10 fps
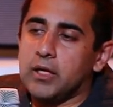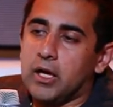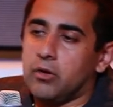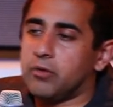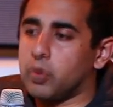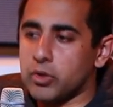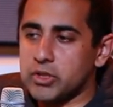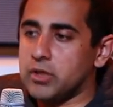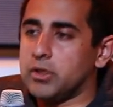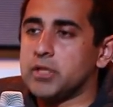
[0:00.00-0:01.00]
Now, of
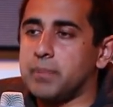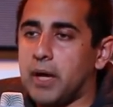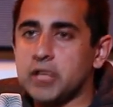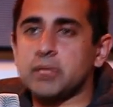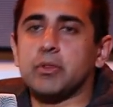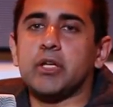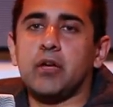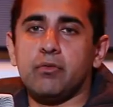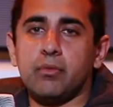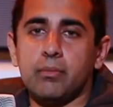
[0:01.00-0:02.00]
course, it's possible to
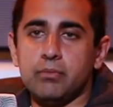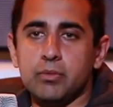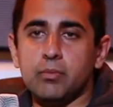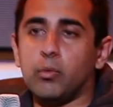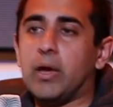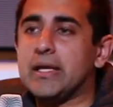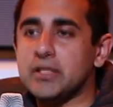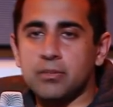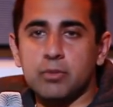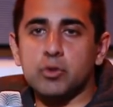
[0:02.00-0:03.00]
have
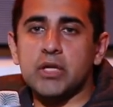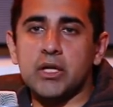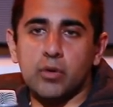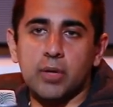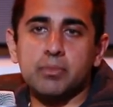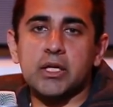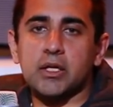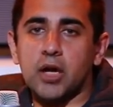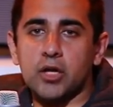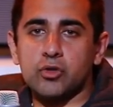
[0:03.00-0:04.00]
ways to mutate or
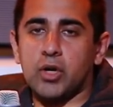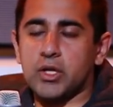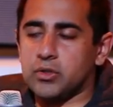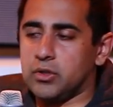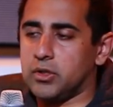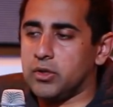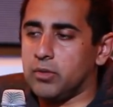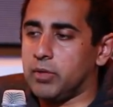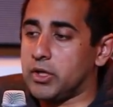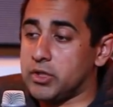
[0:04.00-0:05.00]
update contracts in the
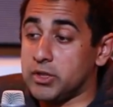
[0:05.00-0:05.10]
Ethereum blockchain.